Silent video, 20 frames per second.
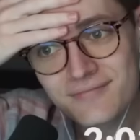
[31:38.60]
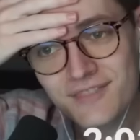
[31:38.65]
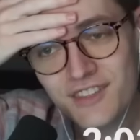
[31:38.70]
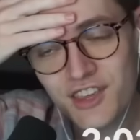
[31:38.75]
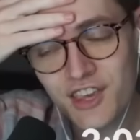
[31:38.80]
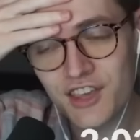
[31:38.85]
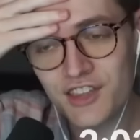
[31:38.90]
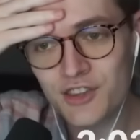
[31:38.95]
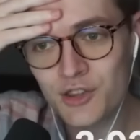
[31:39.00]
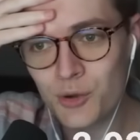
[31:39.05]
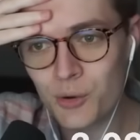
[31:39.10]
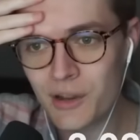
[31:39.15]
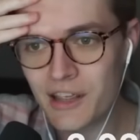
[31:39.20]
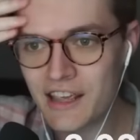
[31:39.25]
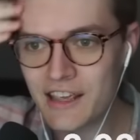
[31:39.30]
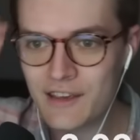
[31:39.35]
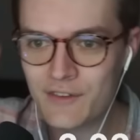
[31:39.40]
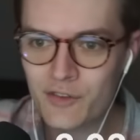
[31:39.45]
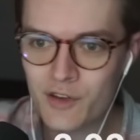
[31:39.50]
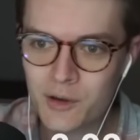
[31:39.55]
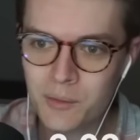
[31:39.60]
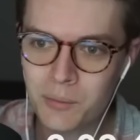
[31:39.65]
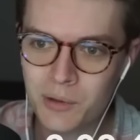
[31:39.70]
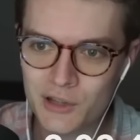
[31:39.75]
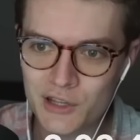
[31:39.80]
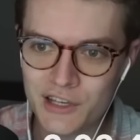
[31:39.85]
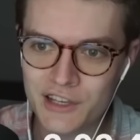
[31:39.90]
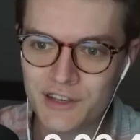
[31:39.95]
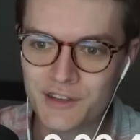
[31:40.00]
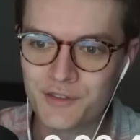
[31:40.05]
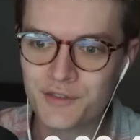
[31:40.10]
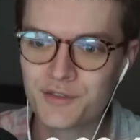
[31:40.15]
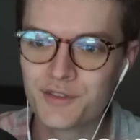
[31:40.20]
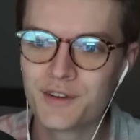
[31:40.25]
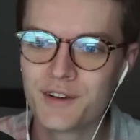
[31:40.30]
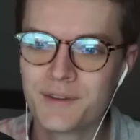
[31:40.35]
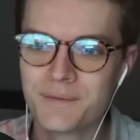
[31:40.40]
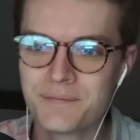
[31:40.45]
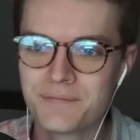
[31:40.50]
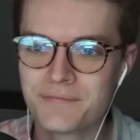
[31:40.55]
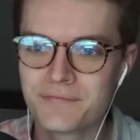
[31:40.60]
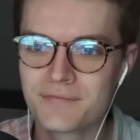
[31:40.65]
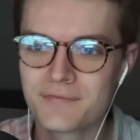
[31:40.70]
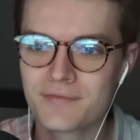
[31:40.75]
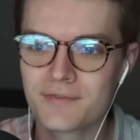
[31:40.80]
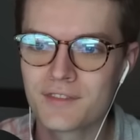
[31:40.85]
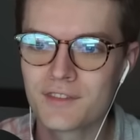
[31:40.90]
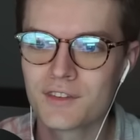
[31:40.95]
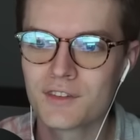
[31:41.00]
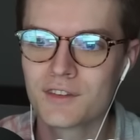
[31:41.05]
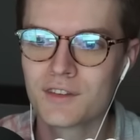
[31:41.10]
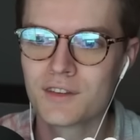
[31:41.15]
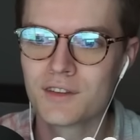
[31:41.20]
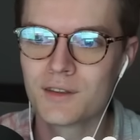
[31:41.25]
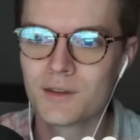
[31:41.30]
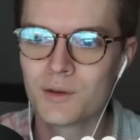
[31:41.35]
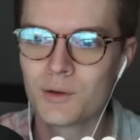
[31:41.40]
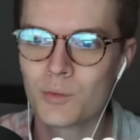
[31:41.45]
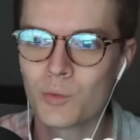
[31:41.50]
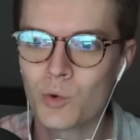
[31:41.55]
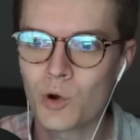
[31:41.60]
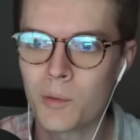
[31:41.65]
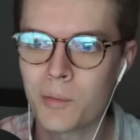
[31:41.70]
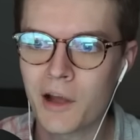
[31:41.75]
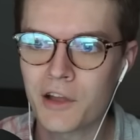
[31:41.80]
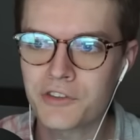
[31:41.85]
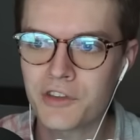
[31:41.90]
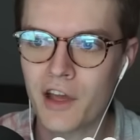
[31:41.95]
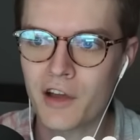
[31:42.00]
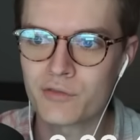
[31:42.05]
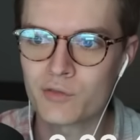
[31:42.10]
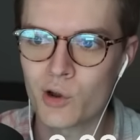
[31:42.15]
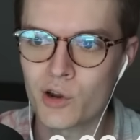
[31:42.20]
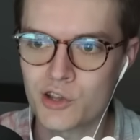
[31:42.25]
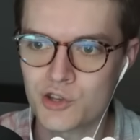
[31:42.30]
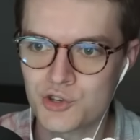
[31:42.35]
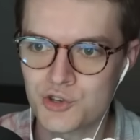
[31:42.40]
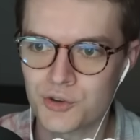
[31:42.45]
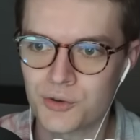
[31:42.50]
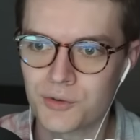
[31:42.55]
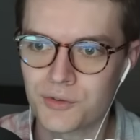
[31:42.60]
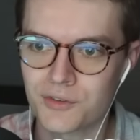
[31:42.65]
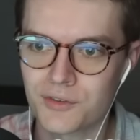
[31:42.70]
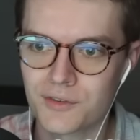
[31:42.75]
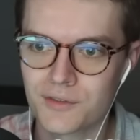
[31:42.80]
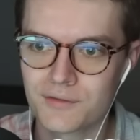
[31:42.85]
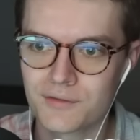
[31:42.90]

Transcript: Can you even believe we're about to have running shoes?